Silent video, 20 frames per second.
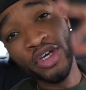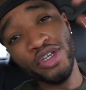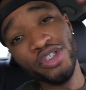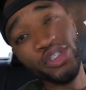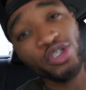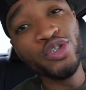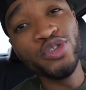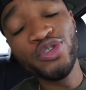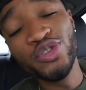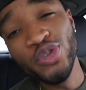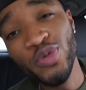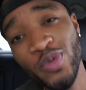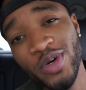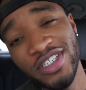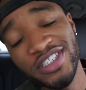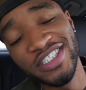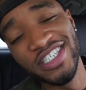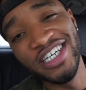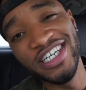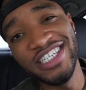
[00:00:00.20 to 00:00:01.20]
YouTube,
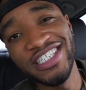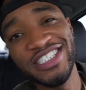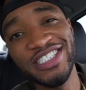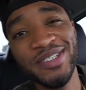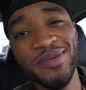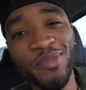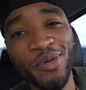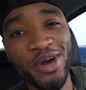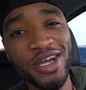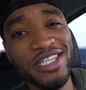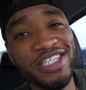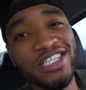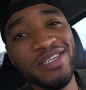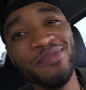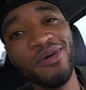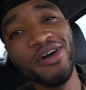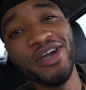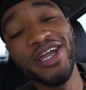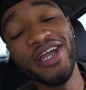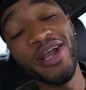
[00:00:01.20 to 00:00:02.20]
what's good? It's your boy
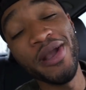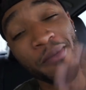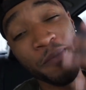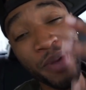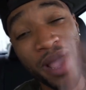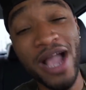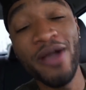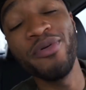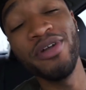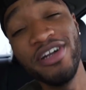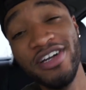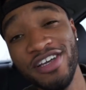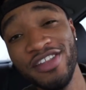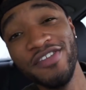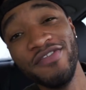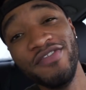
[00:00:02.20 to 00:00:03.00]
DeeMoe here, back with another